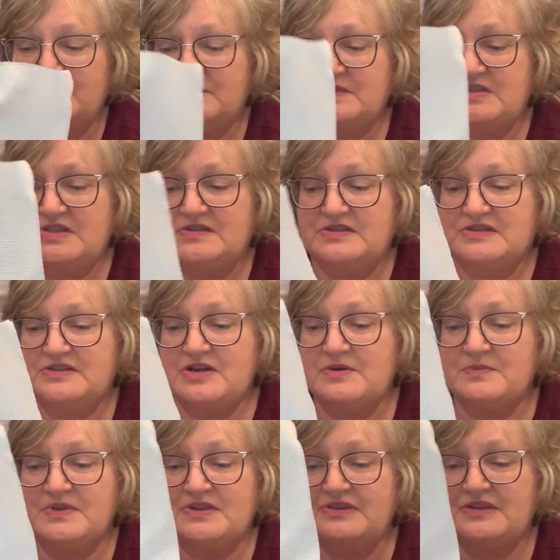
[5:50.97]
to start
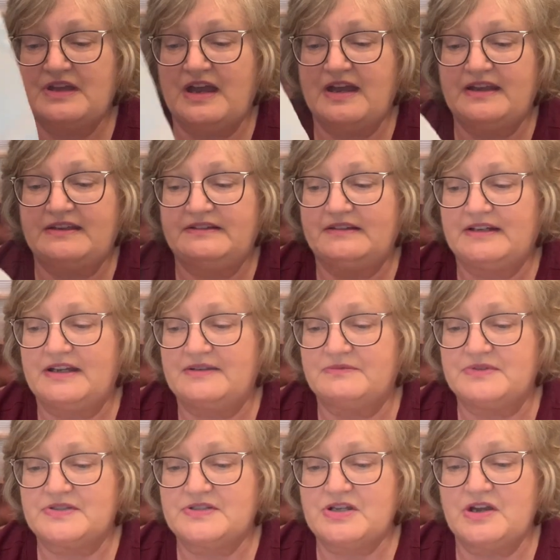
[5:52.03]
with, I
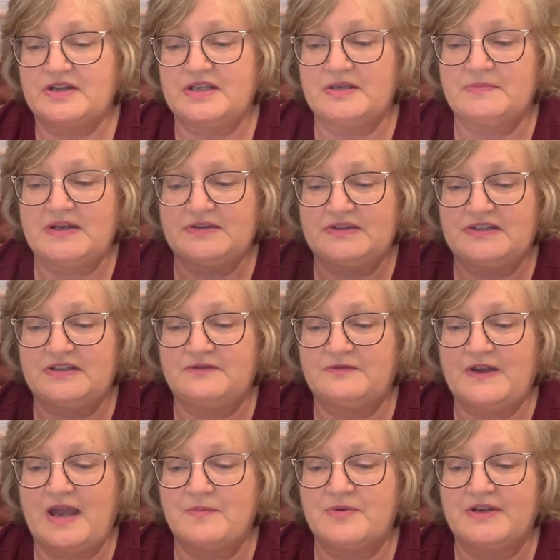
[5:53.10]
was talking about the
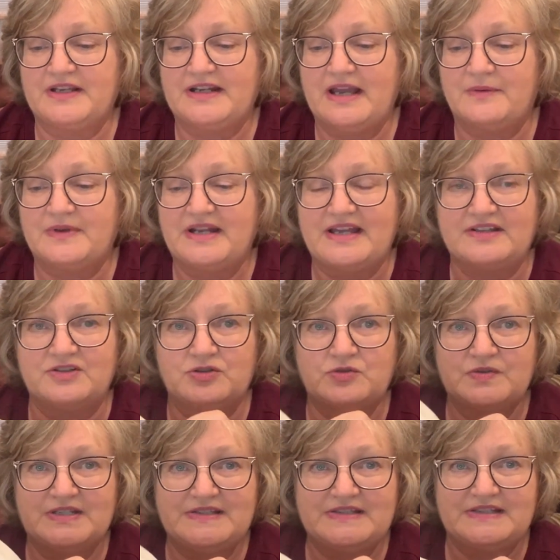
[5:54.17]
fabric and how it had
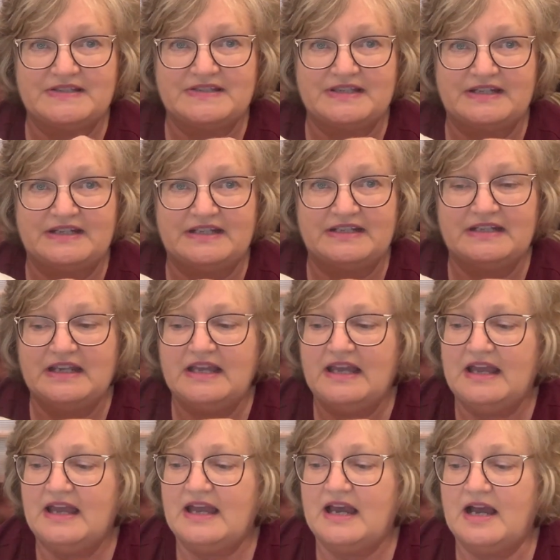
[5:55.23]
creases in it.
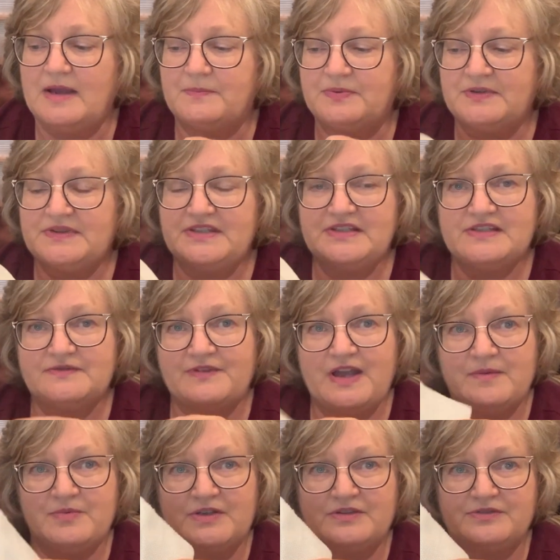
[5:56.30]
I put this
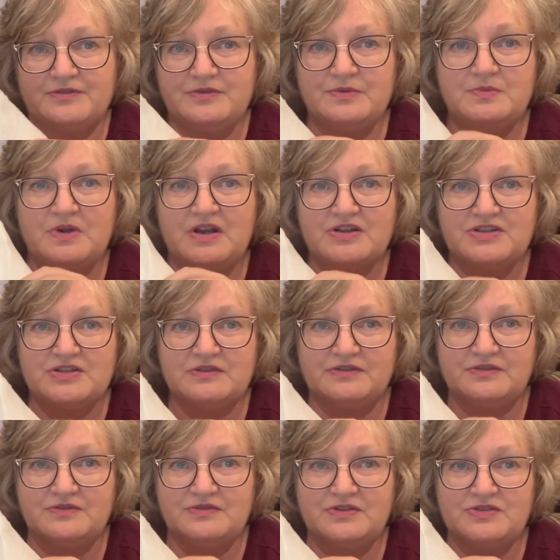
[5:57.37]
fabric through the washer,
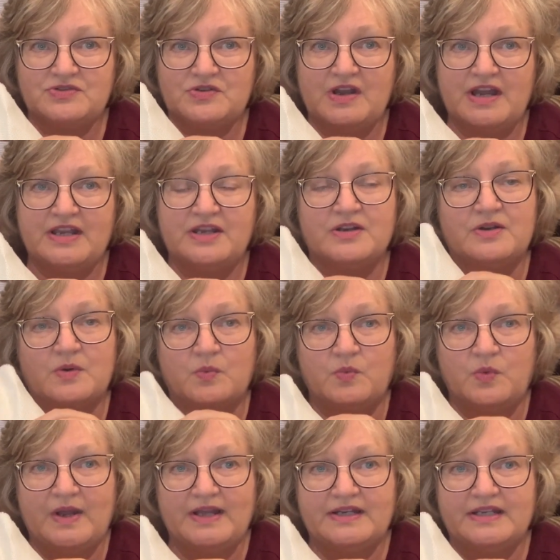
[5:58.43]
through the dryer,
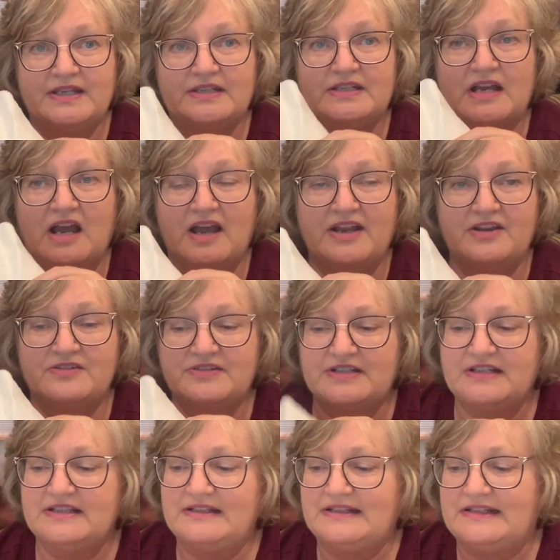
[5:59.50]
wet it, ironed
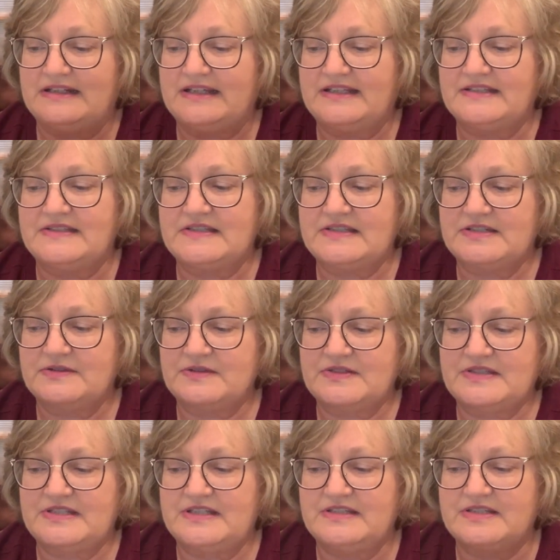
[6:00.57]
it, and I can still
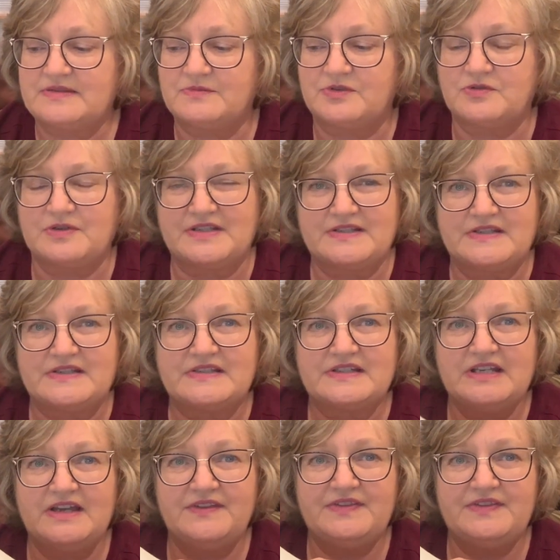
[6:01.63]
see some creases. Not